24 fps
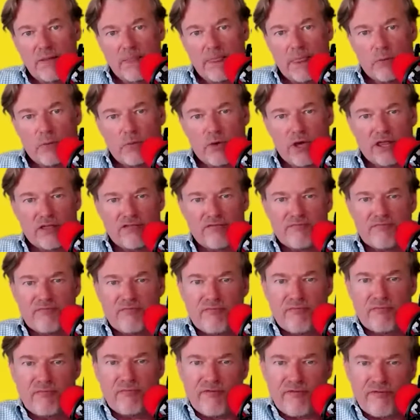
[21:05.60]
with
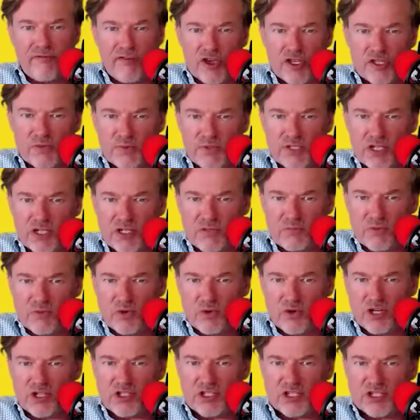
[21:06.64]
first position
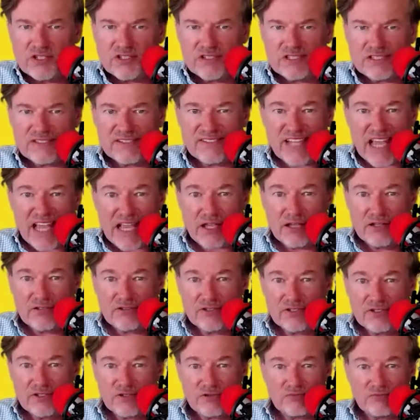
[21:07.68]
mortgages,
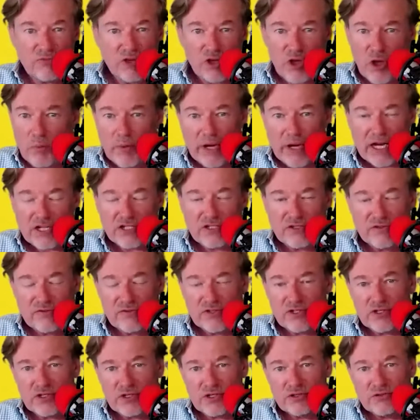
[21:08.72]
seconds, combination of the
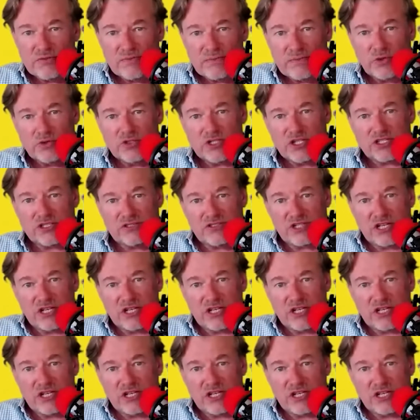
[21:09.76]
two, or just